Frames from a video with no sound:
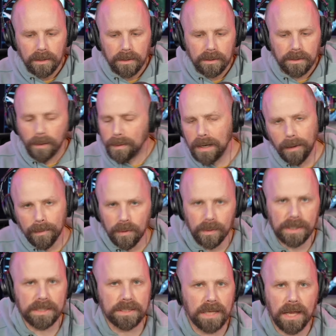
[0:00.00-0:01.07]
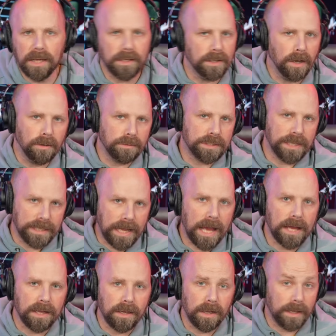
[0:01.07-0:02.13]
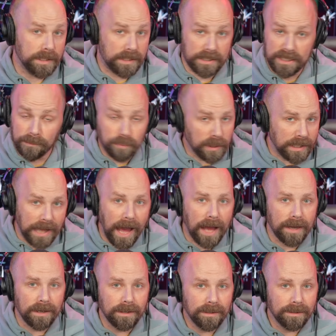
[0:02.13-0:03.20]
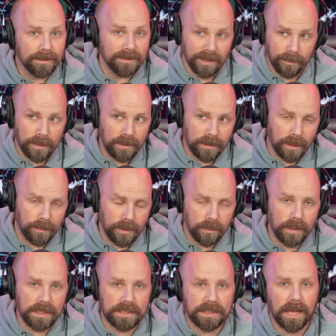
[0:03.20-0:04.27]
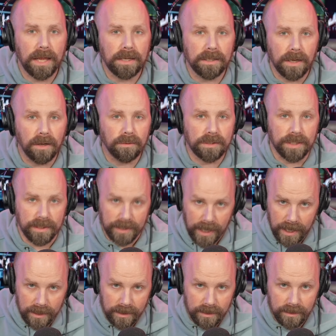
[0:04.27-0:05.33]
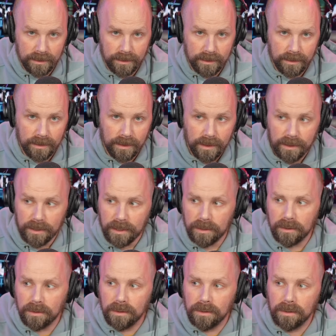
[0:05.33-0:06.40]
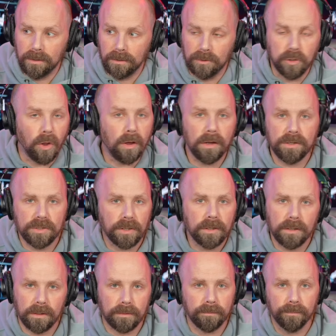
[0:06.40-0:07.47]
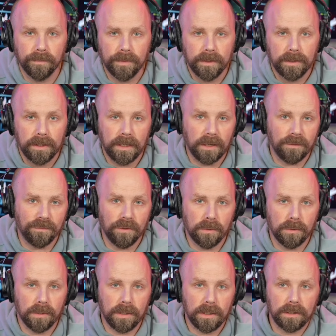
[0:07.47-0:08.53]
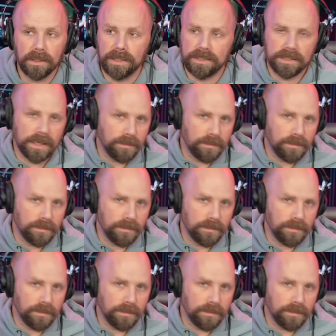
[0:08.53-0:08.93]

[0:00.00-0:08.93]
WWE saying no today is simply that. WWE saying no today. That long term, if you're, let's say,